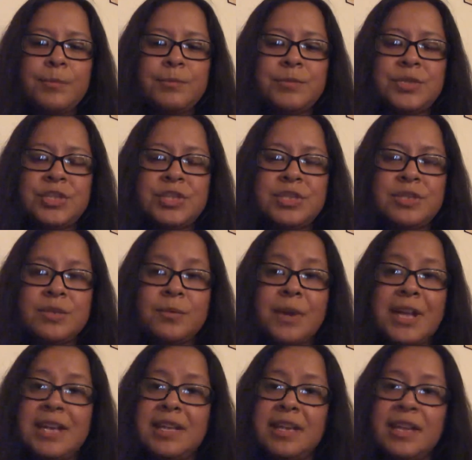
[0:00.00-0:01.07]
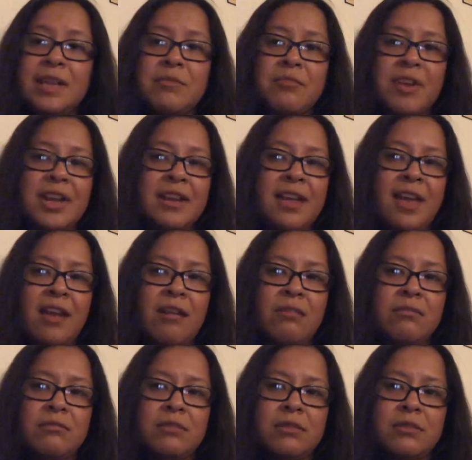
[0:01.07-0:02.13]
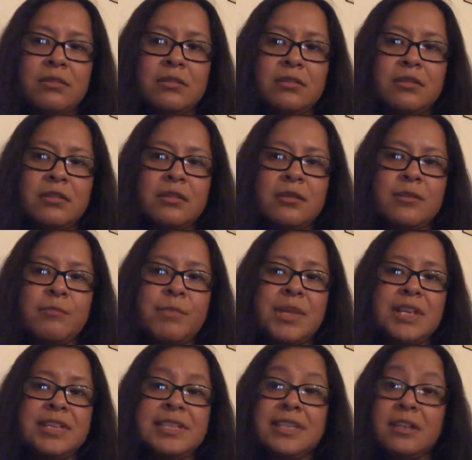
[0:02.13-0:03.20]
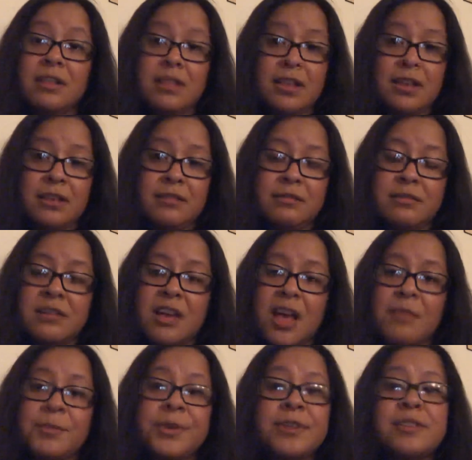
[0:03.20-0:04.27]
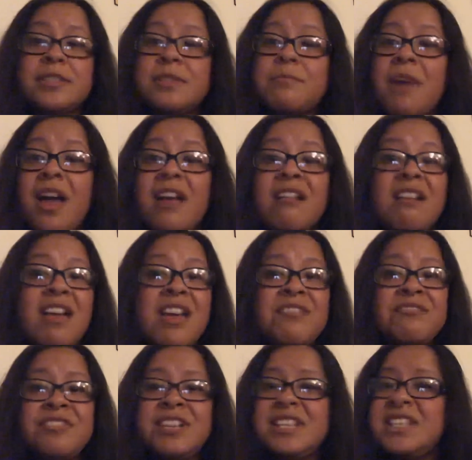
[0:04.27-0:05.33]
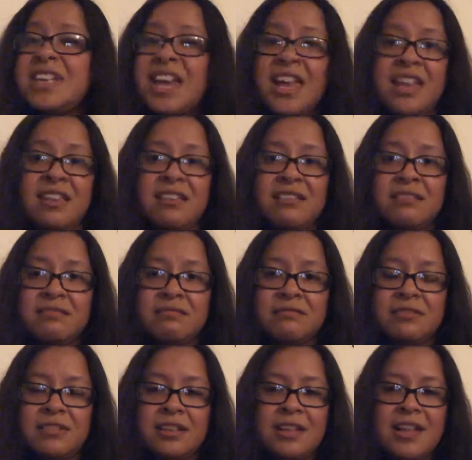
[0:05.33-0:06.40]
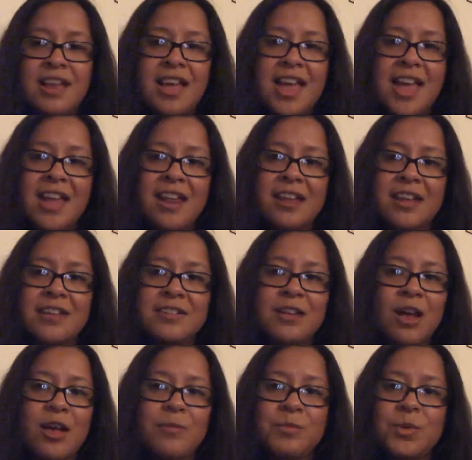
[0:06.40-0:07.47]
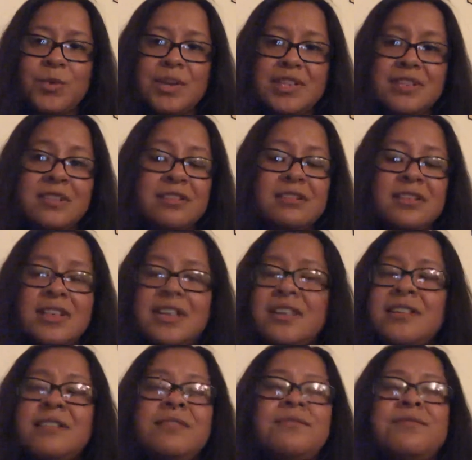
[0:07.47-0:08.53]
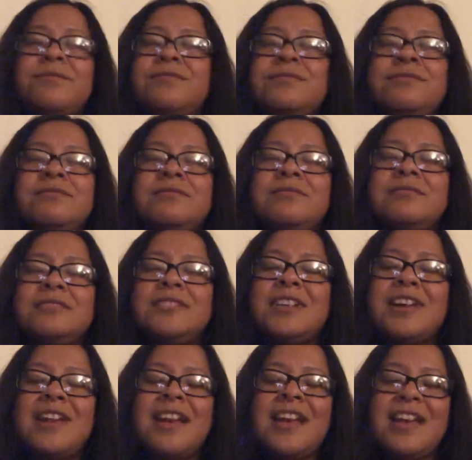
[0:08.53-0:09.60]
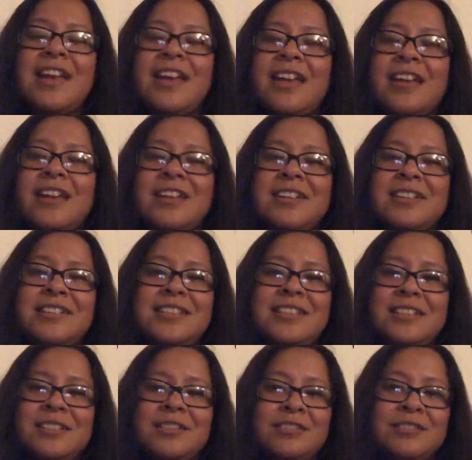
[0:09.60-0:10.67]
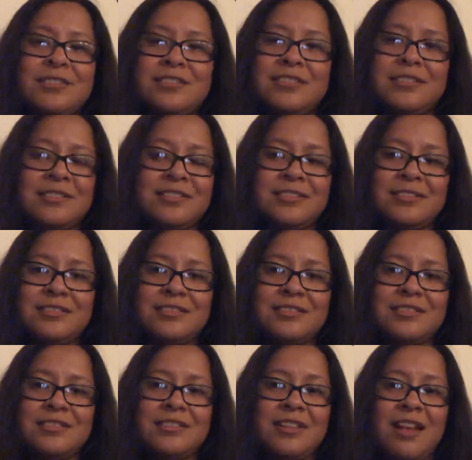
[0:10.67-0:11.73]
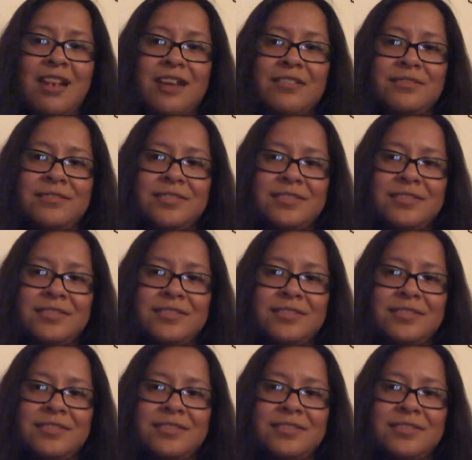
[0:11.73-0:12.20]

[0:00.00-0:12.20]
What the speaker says: It's just a waiting game right now. But till then, I'm going to smile every day, and I'm going to live and love.